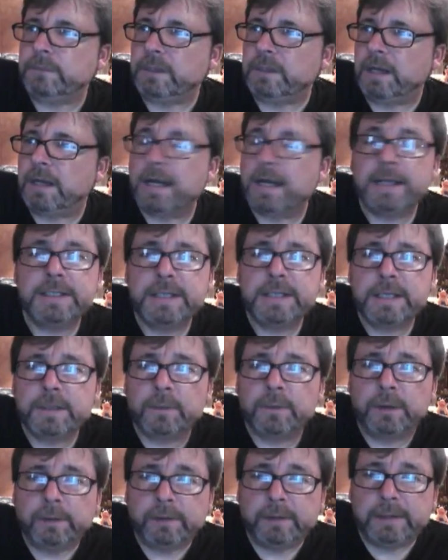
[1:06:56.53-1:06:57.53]
I tell you
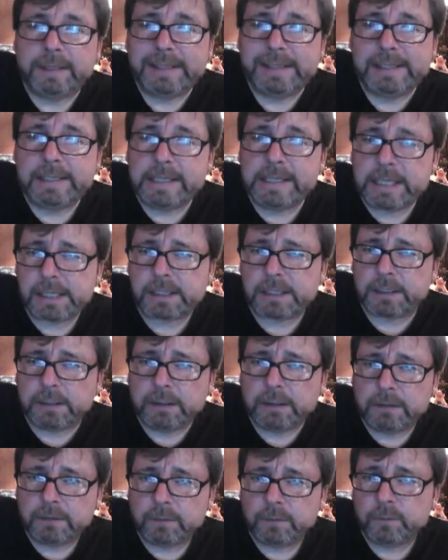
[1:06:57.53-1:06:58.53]
what, the
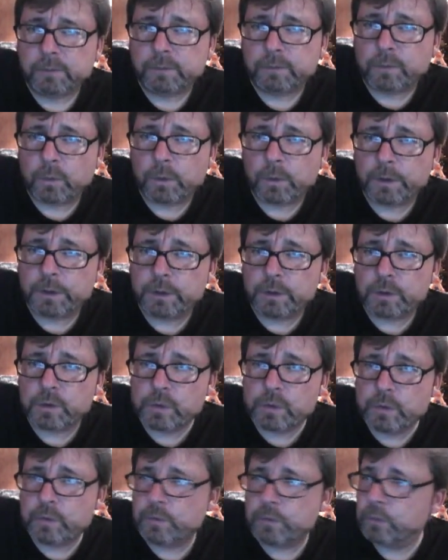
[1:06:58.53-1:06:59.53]
key for
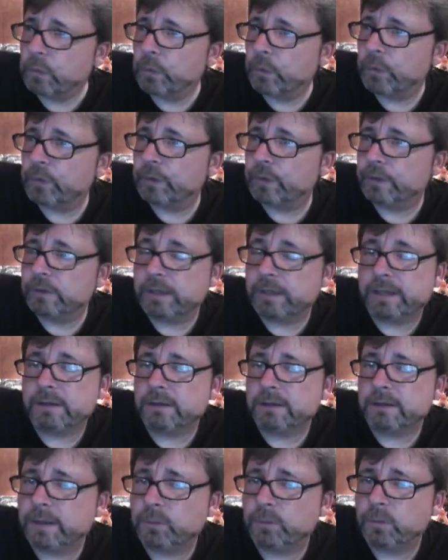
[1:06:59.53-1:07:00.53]
you, for the letter
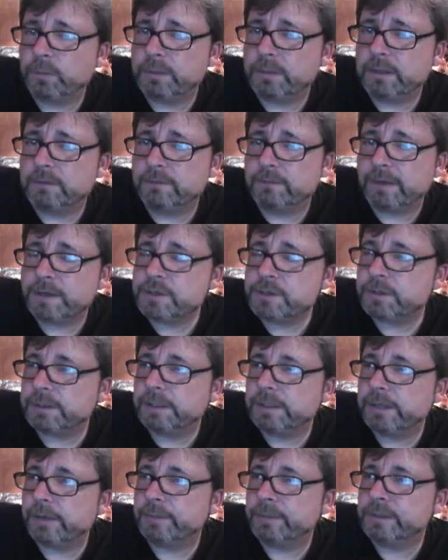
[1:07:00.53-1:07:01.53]
will be eventually
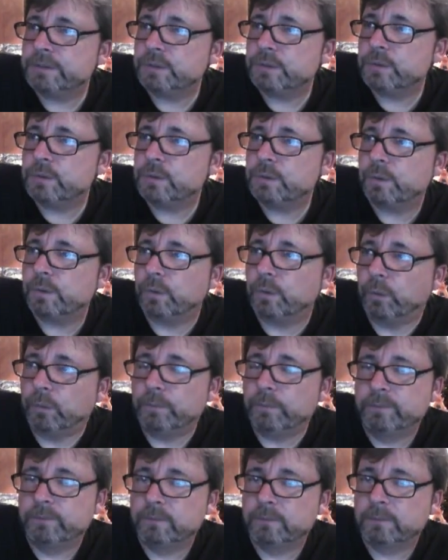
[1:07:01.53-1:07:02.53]
coming to
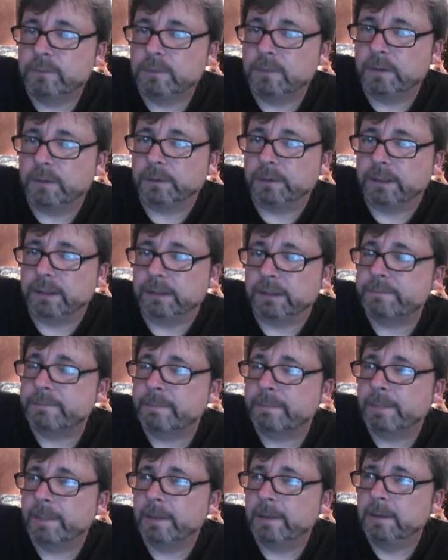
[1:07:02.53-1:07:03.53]
you, okay,
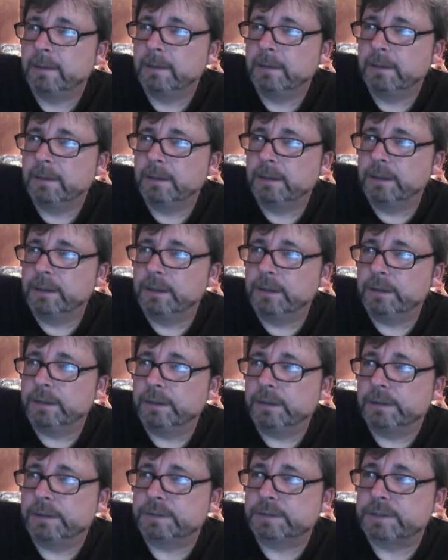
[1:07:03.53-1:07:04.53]

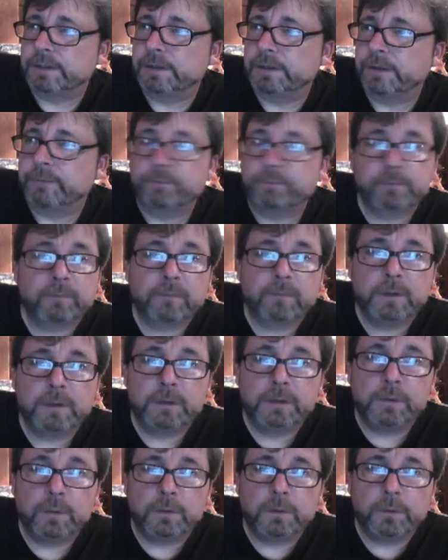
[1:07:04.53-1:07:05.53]
is
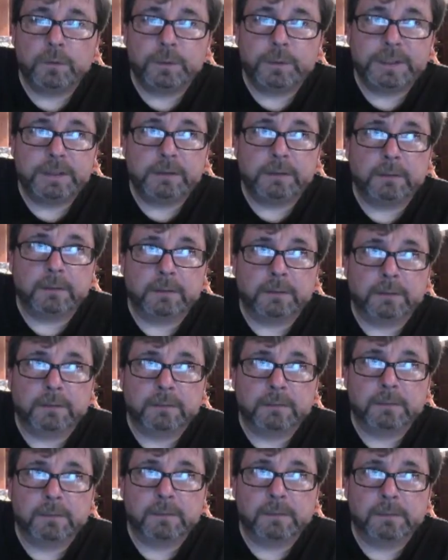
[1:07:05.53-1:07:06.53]
you need, let
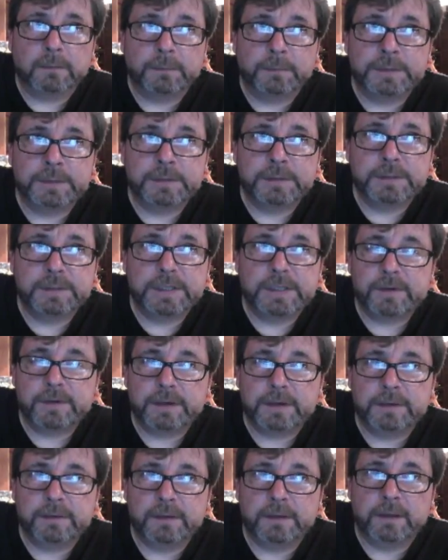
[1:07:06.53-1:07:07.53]
me see if I
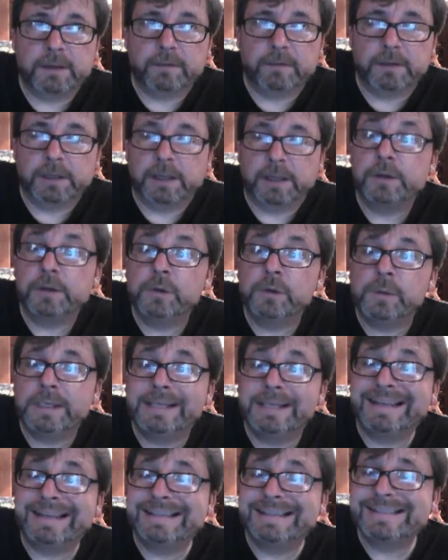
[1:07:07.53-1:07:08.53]
can think of it again. You
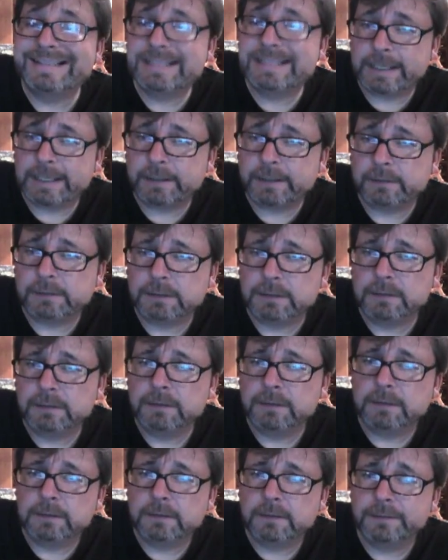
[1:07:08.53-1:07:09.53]
need a sailor,
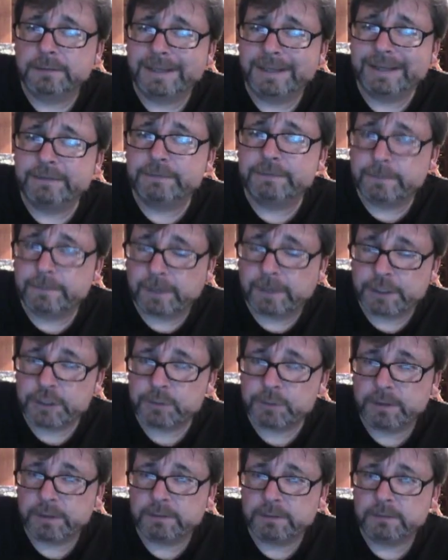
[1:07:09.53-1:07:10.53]
a
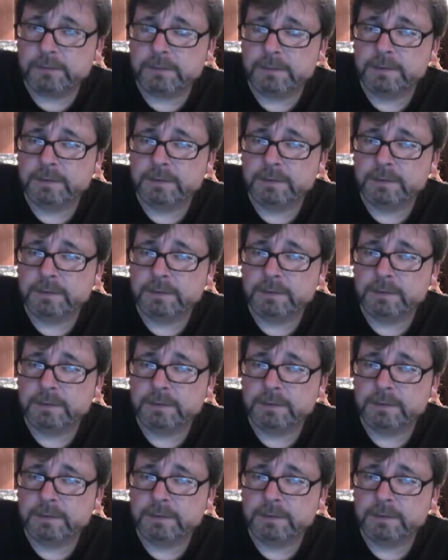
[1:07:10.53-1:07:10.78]
Frenchman,